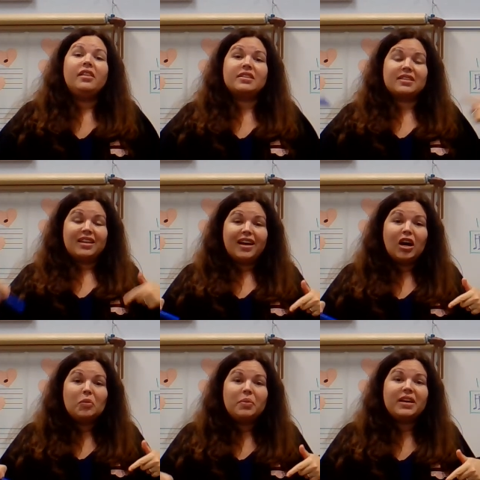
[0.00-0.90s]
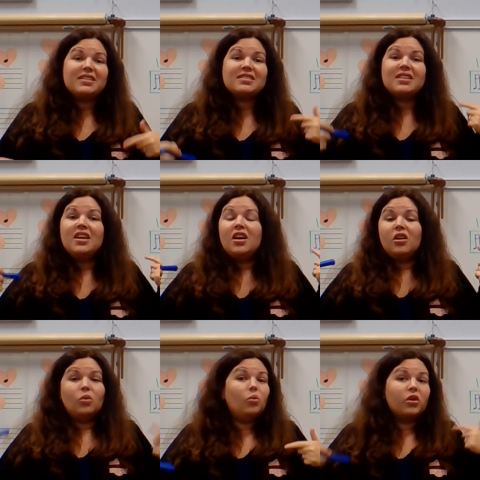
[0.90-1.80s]
that's going to help us.
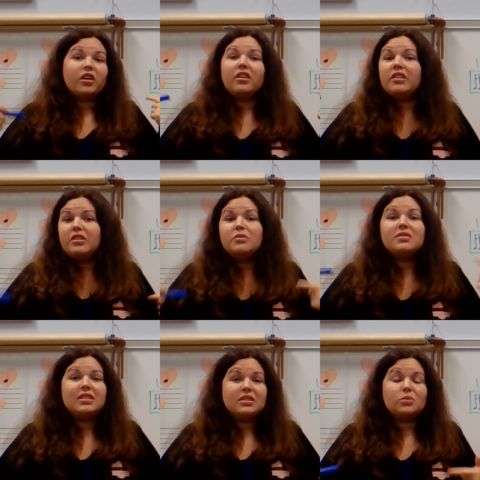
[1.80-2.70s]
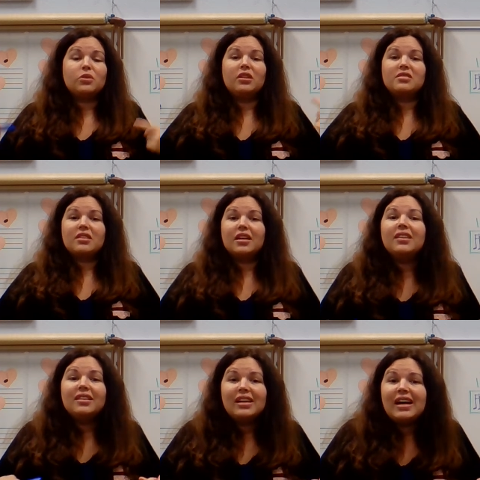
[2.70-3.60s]
We're going to use these words
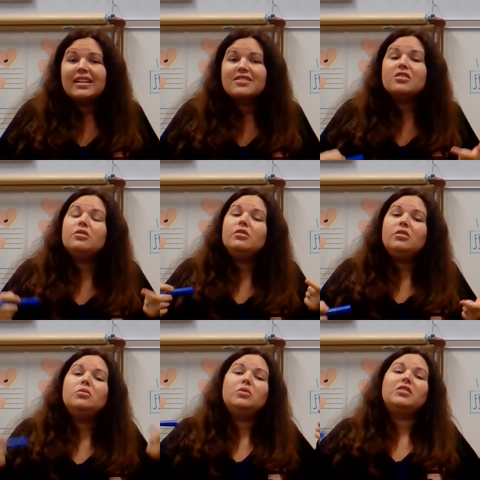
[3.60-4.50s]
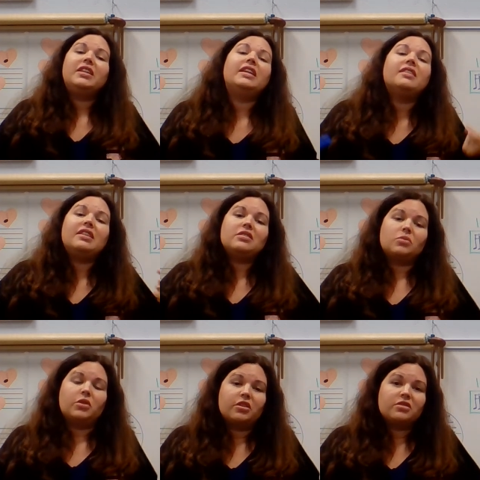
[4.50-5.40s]
a lot, so you will get
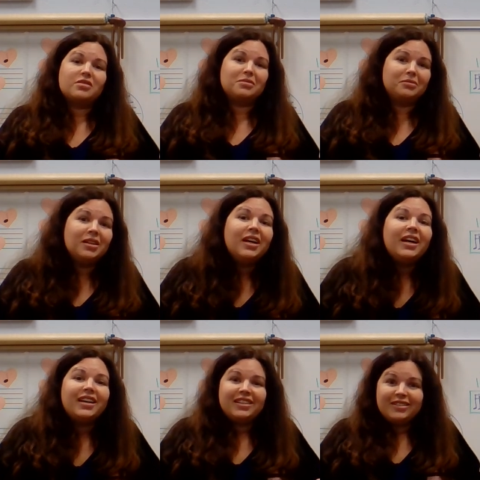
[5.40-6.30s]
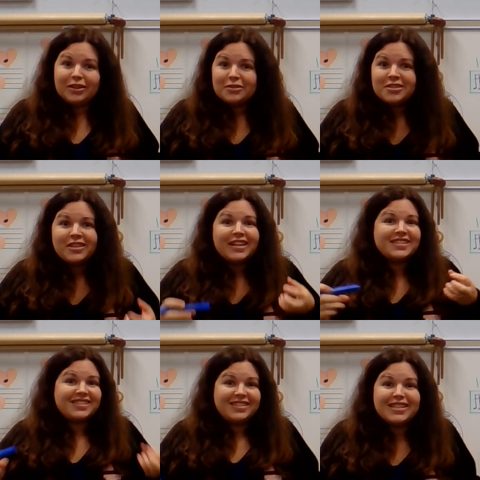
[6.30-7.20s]
these words. So don't
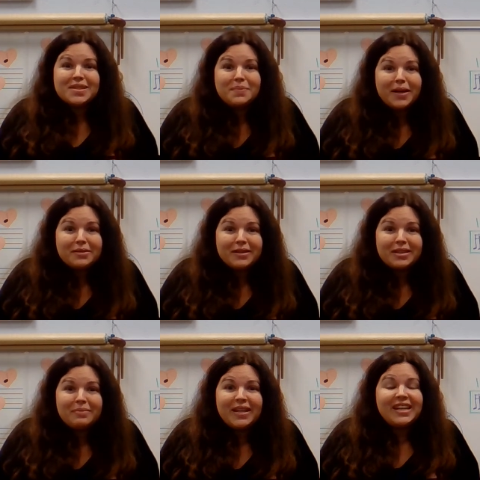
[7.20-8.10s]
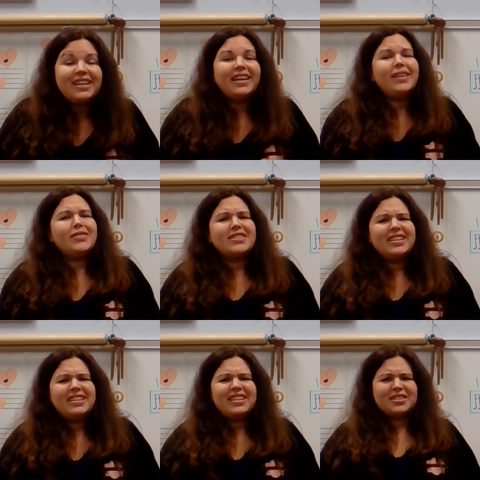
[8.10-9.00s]
stress, just bear with me. If there's
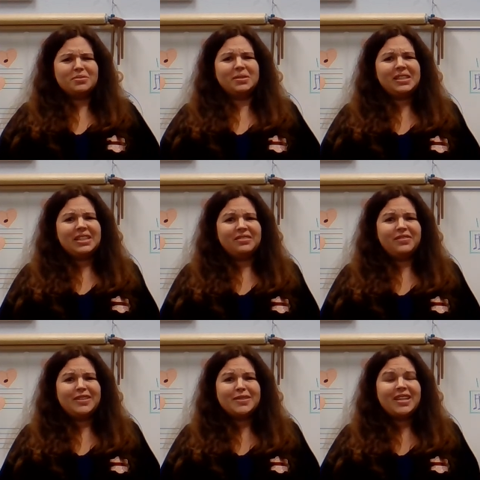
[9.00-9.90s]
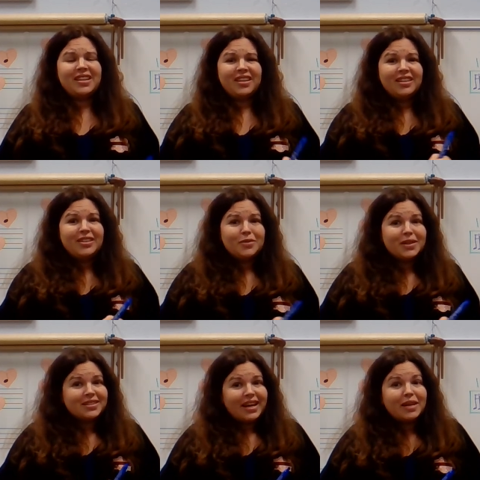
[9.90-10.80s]
anything that's really confusing, you
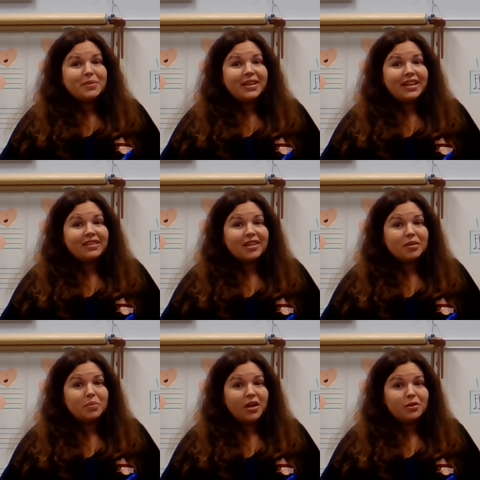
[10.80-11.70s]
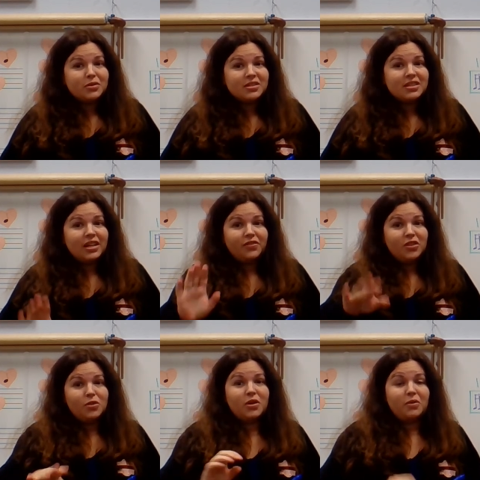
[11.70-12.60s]
can type it in the posts.
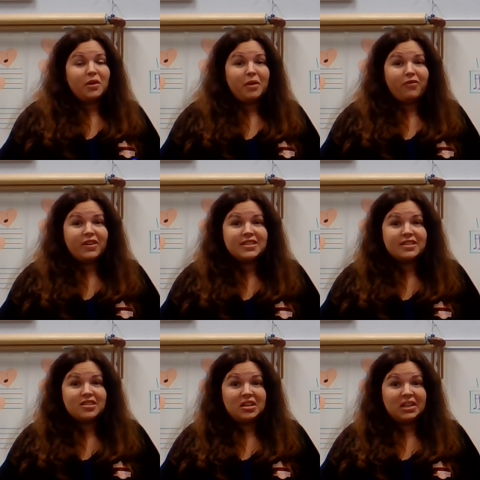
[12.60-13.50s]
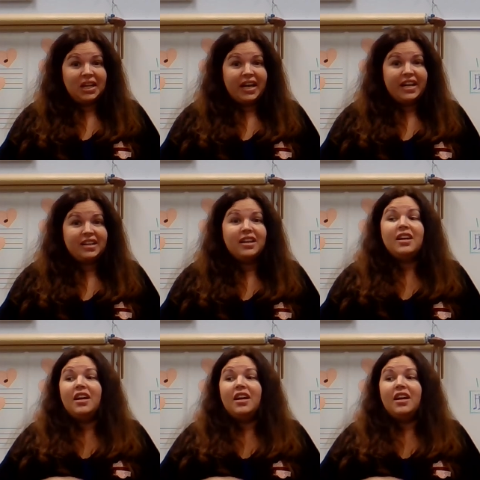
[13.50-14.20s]
If you are one of my friends that's online,